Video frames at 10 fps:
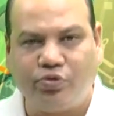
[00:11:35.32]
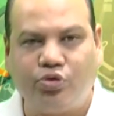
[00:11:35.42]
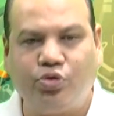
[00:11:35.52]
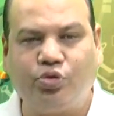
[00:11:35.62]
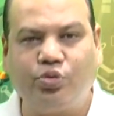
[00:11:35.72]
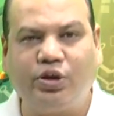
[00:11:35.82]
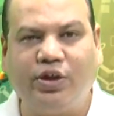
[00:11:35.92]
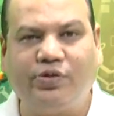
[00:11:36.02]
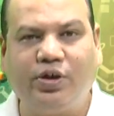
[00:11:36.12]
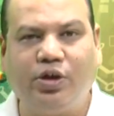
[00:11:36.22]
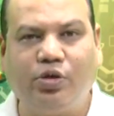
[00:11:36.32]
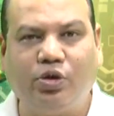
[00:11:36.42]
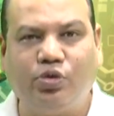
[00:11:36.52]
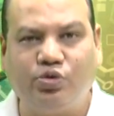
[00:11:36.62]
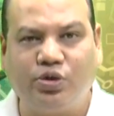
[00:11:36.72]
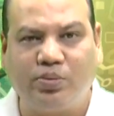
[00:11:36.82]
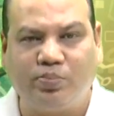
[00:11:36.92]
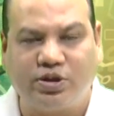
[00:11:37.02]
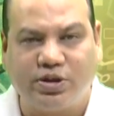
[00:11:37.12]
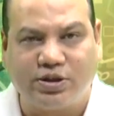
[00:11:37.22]
So to the extent you are using
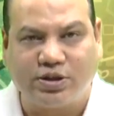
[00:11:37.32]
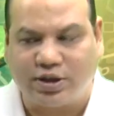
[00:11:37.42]
business